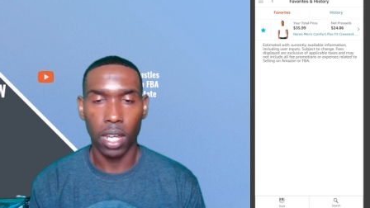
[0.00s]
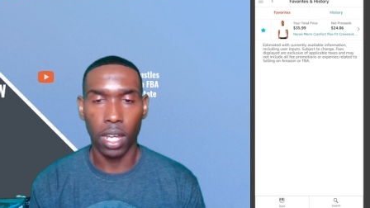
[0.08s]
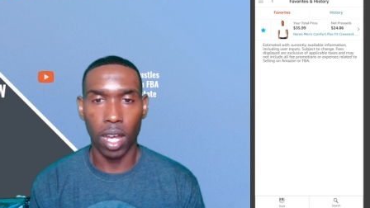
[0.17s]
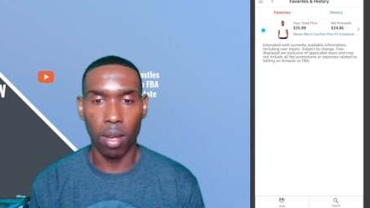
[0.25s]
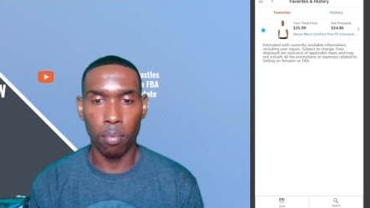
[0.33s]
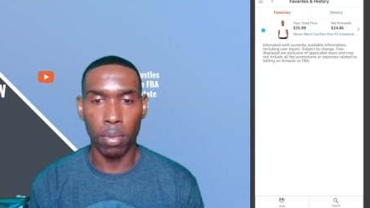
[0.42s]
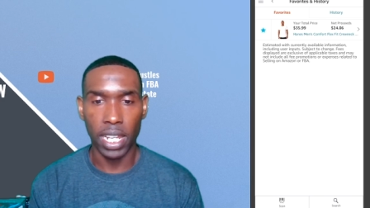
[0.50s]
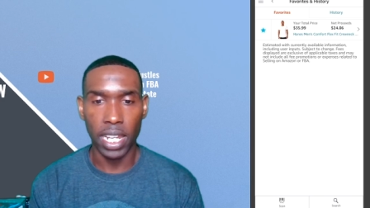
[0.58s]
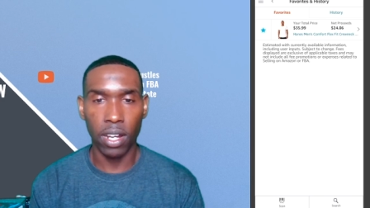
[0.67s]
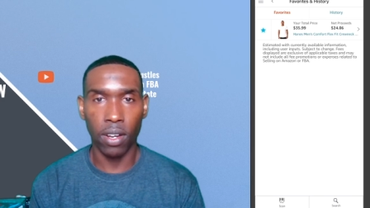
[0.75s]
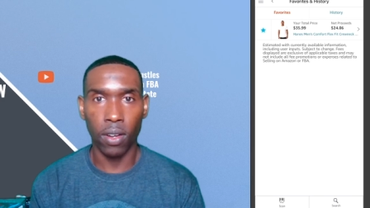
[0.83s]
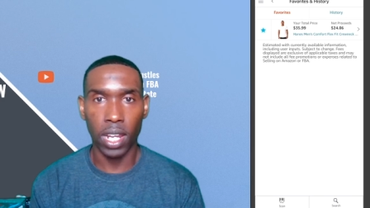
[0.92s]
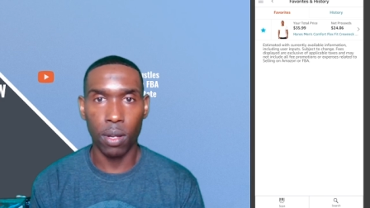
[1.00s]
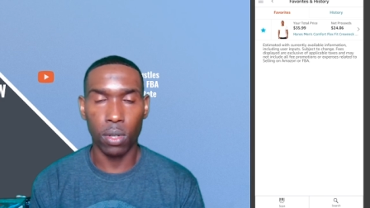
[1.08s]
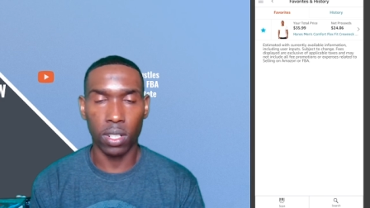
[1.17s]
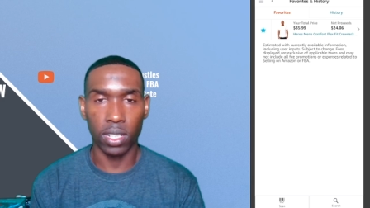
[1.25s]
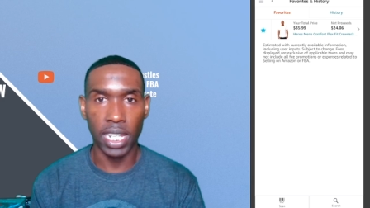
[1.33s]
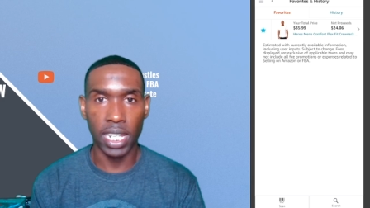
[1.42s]
but here it
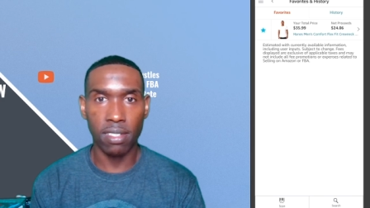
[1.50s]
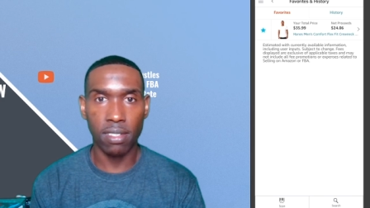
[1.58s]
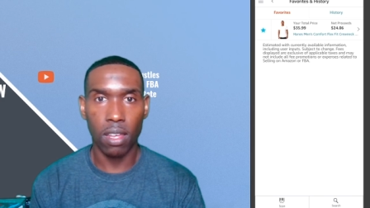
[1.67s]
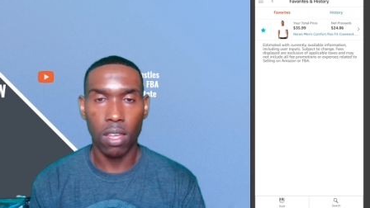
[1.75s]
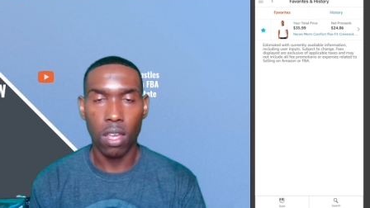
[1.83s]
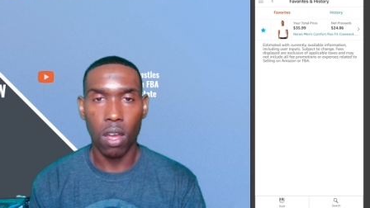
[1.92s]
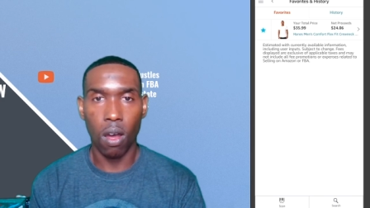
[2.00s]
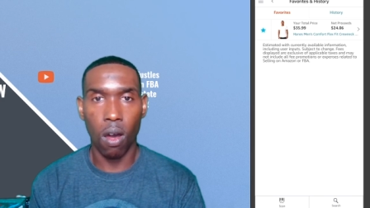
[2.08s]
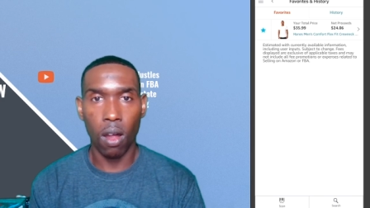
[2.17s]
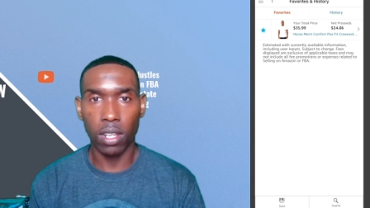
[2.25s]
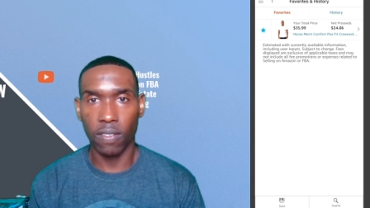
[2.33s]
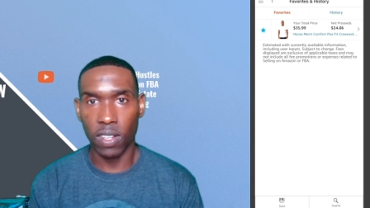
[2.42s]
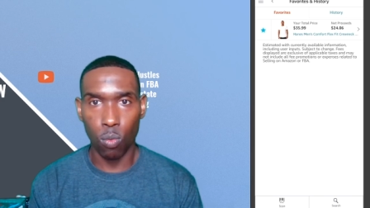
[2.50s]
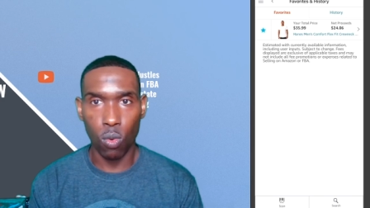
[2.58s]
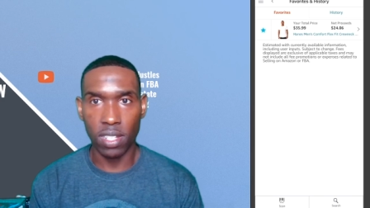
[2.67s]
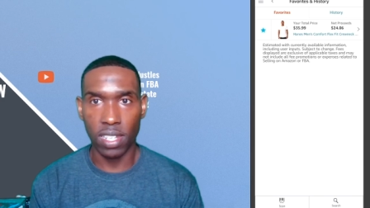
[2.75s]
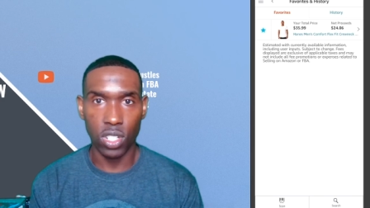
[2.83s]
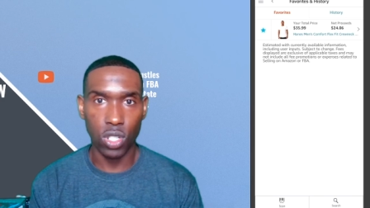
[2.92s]
will list all of the
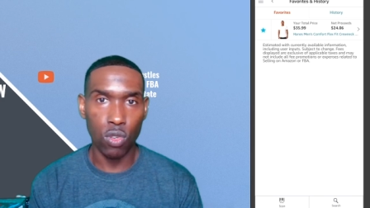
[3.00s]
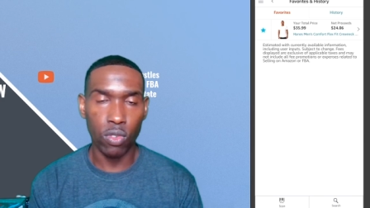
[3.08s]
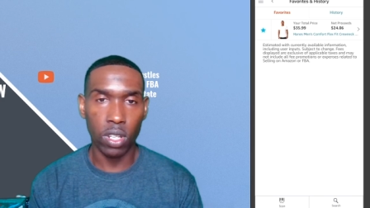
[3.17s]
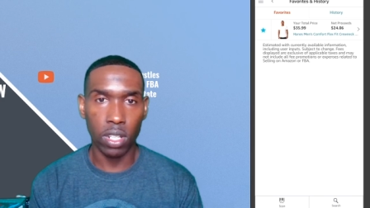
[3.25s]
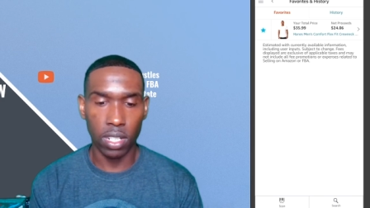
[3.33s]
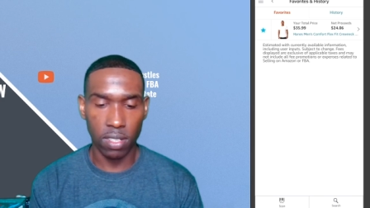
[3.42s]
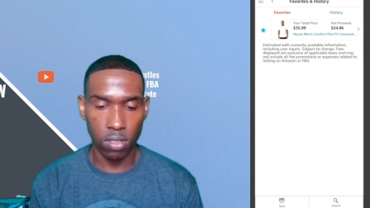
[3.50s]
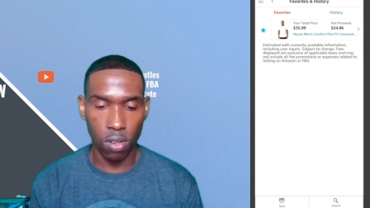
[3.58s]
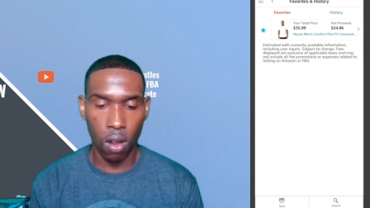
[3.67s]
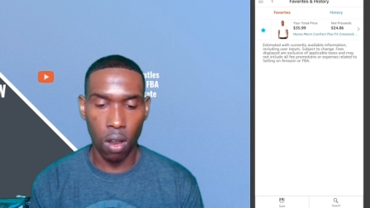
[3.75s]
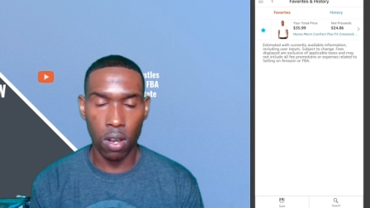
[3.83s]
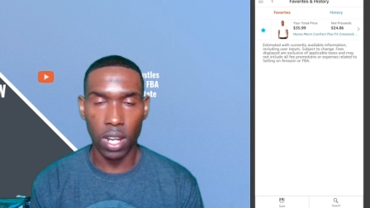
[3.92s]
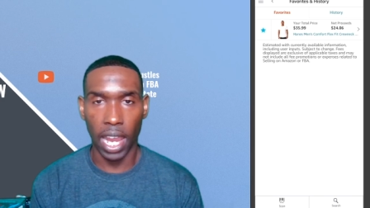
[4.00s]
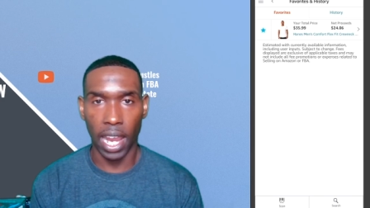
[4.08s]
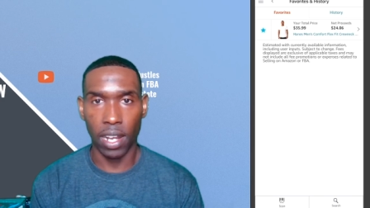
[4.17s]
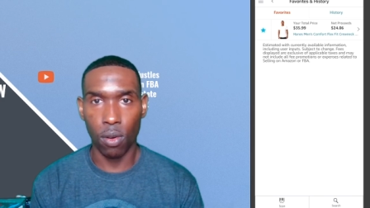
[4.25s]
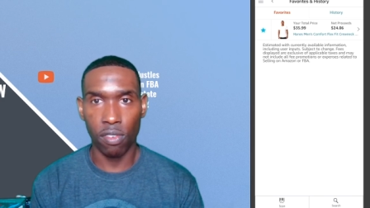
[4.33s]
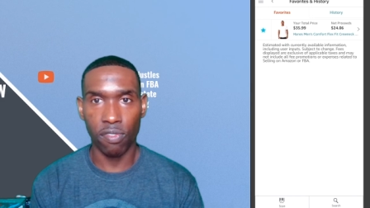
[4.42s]
ones that you've starred
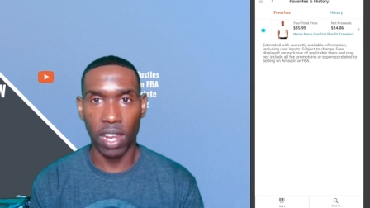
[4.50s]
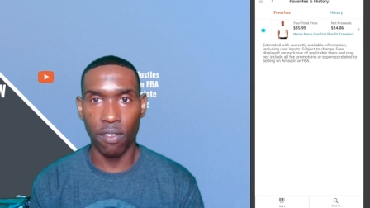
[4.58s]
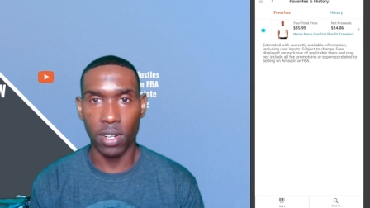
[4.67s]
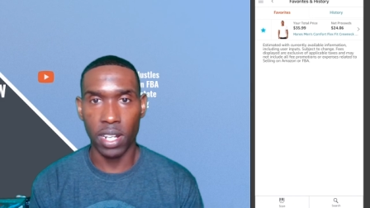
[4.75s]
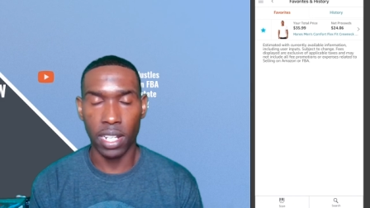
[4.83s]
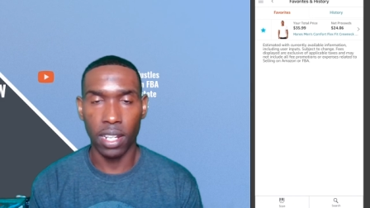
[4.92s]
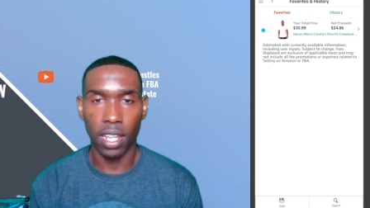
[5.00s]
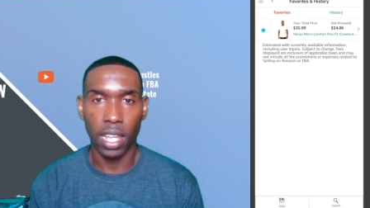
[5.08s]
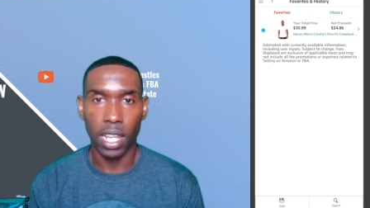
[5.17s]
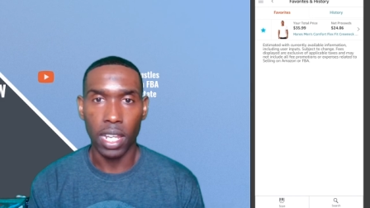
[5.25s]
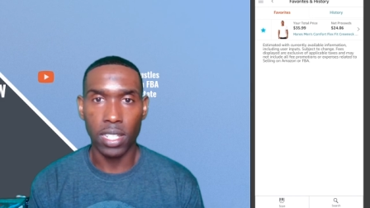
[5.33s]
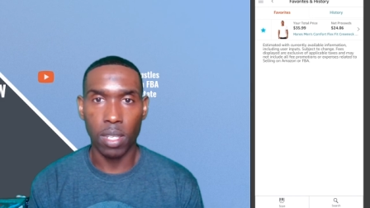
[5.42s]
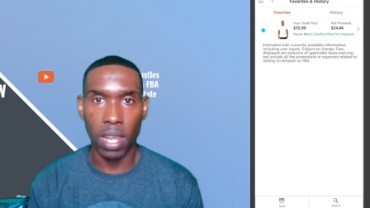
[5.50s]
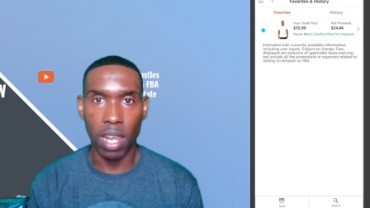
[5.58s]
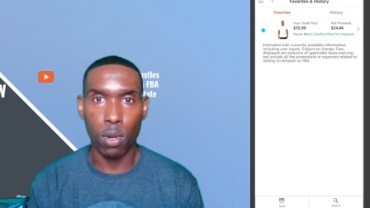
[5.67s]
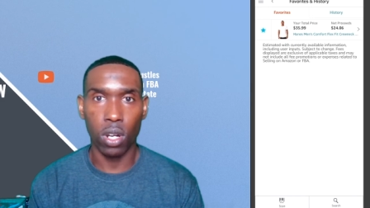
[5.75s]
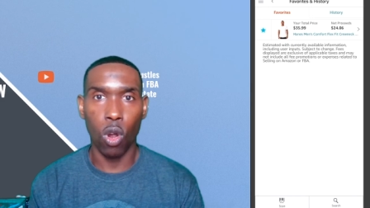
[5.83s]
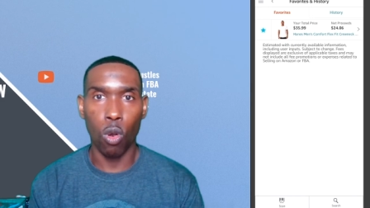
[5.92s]
and or favorited to be
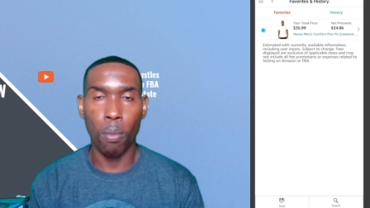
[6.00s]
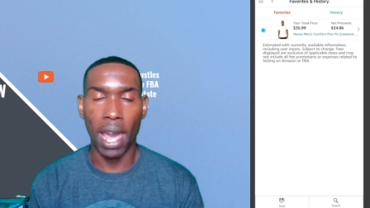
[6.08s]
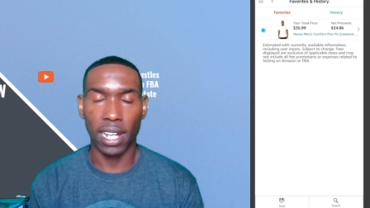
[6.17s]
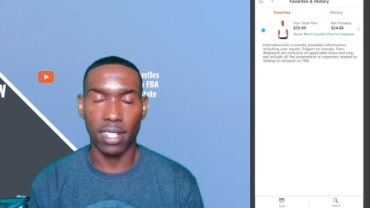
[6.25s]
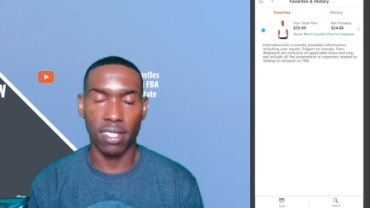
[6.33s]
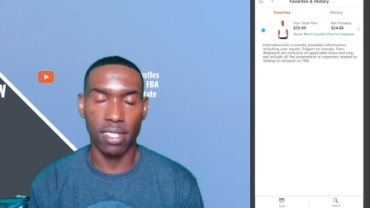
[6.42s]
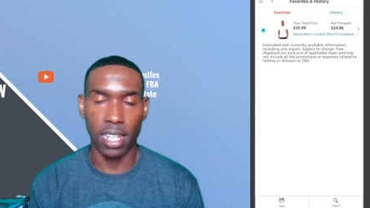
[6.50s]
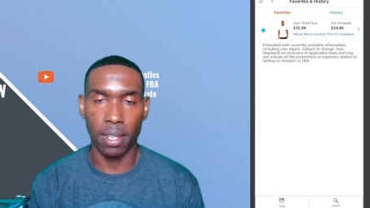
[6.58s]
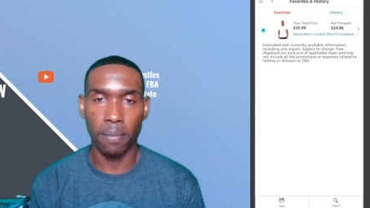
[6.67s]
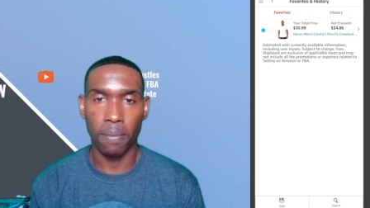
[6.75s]
able to go back to see.